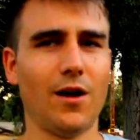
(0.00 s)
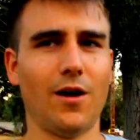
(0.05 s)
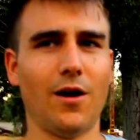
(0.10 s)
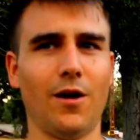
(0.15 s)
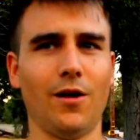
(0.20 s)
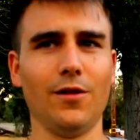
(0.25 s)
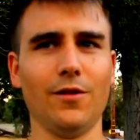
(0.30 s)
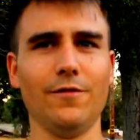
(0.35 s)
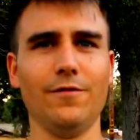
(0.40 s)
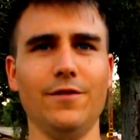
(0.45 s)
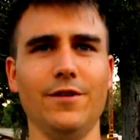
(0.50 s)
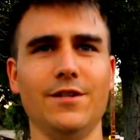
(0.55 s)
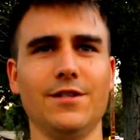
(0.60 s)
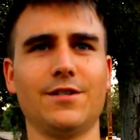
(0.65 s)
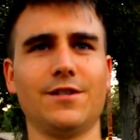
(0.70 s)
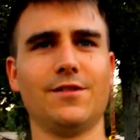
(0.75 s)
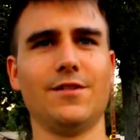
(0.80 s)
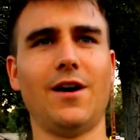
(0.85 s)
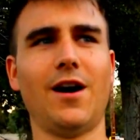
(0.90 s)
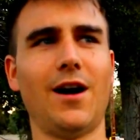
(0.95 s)
all of
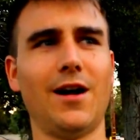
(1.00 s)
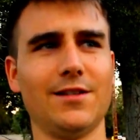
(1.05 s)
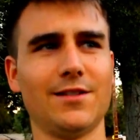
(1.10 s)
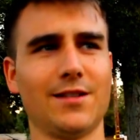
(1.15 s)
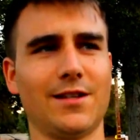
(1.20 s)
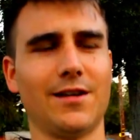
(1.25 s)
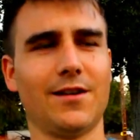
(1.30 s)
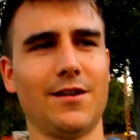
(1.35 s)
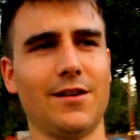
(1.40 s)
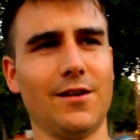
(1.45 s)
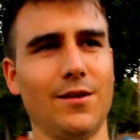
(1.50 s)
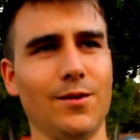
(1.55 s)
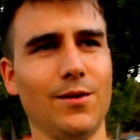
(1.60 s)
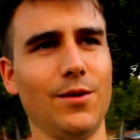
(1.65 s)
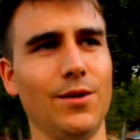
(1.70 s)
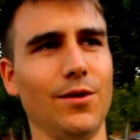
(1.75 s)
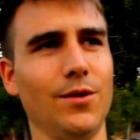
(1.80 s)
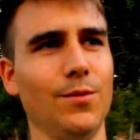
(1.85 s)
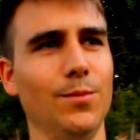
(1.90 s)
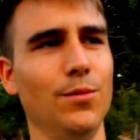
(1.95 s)
these thoughts
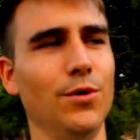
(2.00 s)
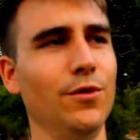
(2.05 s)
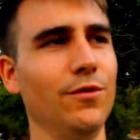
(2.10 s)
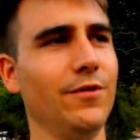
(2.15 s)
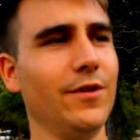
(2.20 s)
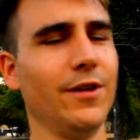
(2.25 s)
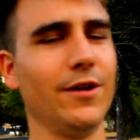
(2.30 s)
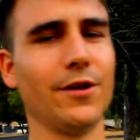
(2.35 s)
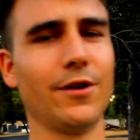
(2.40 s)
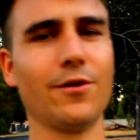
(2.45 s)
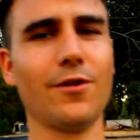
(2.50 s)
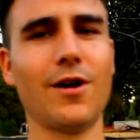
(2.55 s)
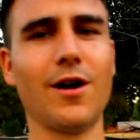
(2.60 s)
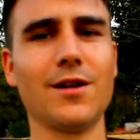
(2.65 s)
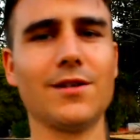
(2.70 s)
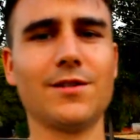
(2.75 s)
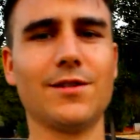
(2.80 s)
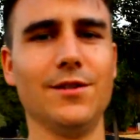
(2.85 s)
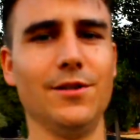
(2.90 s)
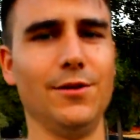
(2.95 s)
moving
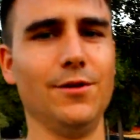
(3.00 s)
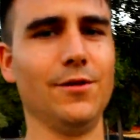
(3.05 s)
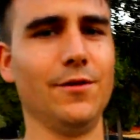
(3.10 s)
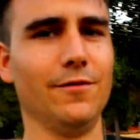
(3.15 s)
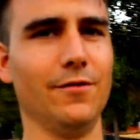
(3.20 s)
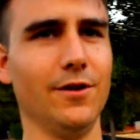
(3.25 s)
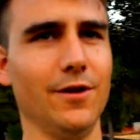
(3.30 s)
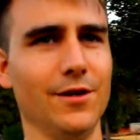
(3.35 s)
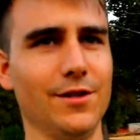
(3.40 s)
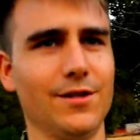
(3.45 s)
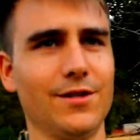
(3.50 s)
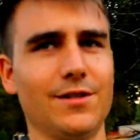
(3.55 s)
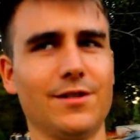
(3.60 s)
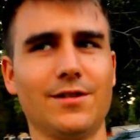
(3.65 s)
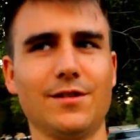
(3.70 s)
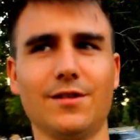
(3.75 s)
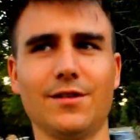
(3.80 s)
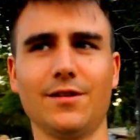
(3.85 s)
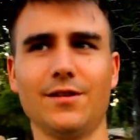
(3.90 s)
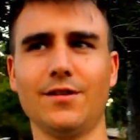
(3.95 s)
across the
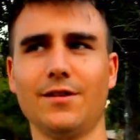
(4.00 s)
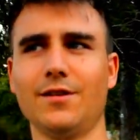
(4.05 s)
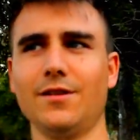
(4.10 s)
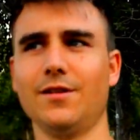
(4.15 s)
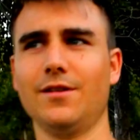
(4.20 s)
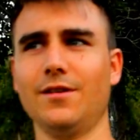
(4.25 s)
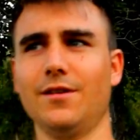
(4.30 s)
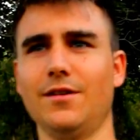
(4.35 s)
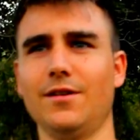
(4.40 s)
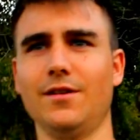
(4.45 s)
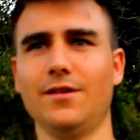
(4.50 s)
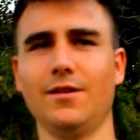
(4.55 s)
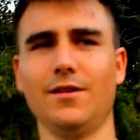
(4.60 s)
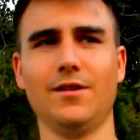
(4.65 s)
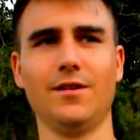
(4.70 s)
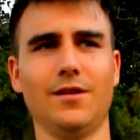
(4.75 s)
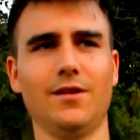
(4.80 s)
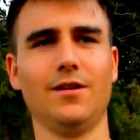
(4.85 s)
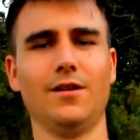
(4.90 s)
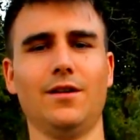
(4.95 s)
universe.
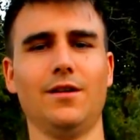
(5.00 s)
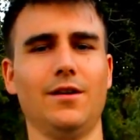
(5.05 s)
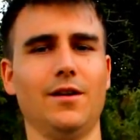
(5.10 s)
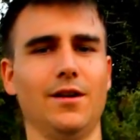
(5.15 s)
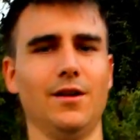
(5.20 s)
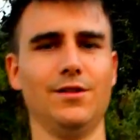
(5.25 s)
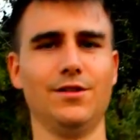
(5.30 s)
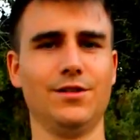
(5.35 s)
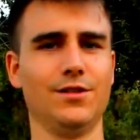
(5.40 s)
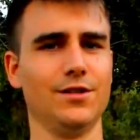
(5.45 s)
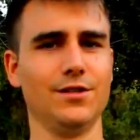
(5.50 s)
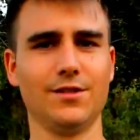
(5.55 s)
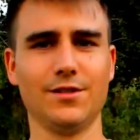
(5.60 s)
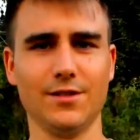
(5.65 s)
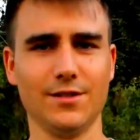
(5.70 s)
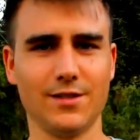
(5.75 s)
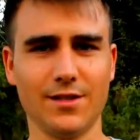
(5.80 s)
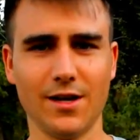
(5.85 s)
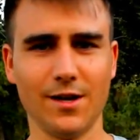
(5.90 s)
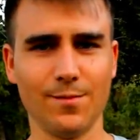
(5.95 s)
It's just
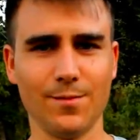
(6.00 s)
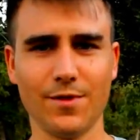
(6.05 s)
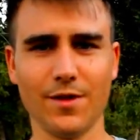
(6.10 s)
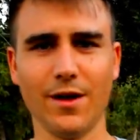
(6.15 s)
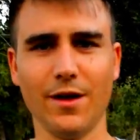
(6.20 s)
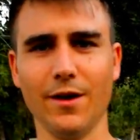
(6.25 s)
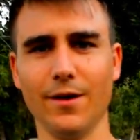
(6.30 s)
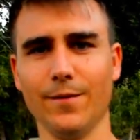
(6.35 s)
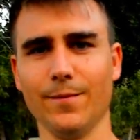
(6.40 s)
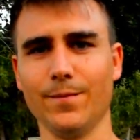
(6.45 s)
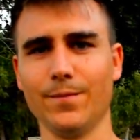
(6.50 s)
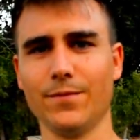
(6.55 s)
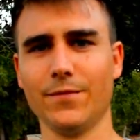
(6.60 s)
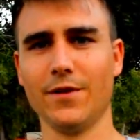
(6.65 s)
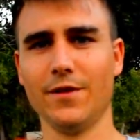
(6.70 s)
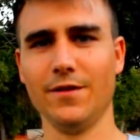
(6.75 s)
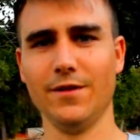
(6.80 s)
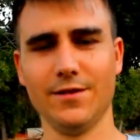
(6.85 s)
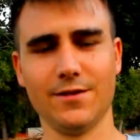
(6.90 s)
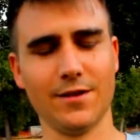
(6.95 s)
the same thing.
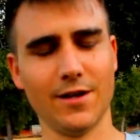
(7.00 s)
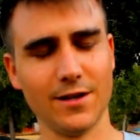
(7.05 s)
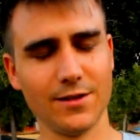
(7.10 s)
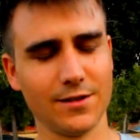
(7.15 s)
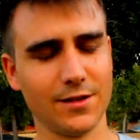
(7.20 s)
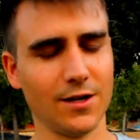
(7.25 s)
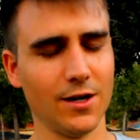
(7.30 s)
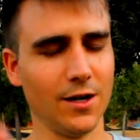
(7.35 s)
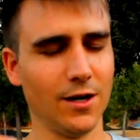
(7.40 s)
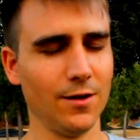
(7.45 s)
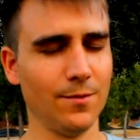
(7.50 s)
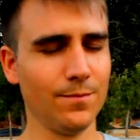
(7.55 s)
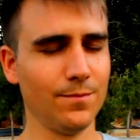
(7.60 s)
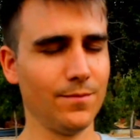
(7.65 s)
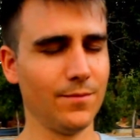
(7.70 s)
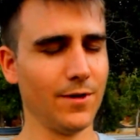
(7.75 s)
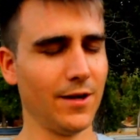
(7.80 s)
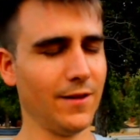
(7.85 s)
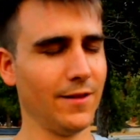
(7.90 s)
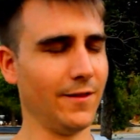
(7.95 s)
These thoughts come
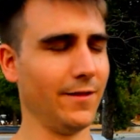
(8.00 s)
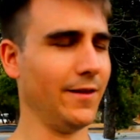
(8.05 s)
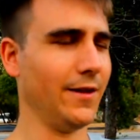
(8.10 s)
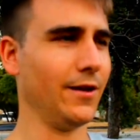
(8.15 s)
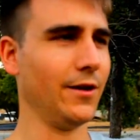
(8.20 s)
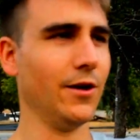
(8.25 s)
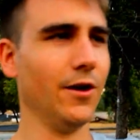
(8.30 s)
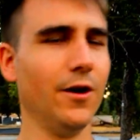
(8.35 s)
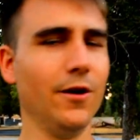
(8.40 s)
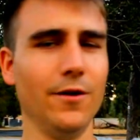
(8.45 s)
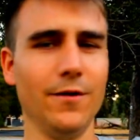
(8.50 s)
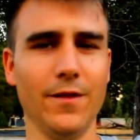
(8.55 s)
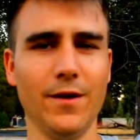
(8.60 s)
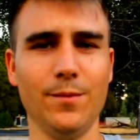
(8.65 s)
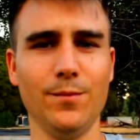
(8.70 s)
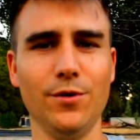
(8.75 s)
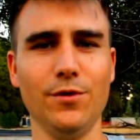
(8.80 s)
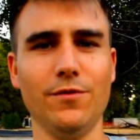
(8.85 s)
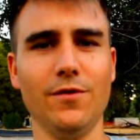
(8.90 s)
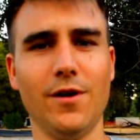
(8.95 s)
and then they go and
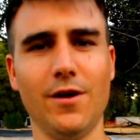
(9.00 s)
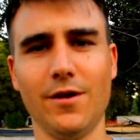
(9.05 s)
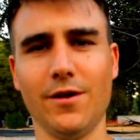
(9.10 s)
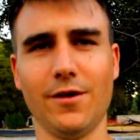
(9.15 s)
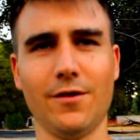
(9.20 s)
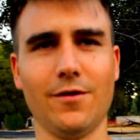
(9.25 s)
they move on